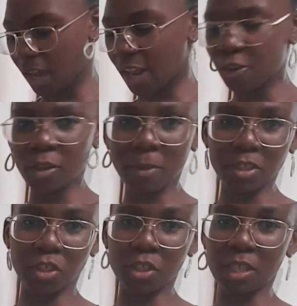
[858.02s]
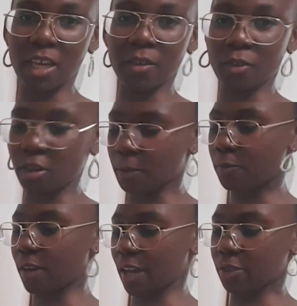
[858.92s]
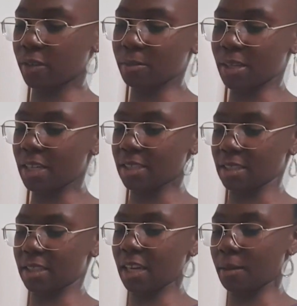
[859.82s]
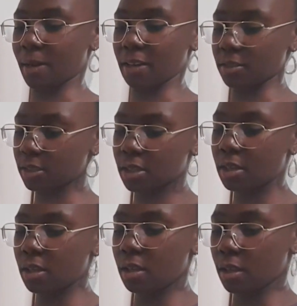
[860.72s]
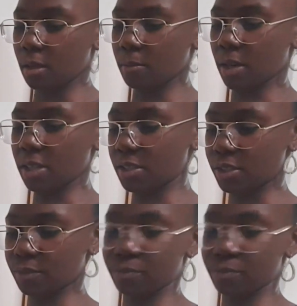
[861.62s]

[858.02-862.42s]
And I know you're meant to just kind of cook them for like 3 minutes and take them out. But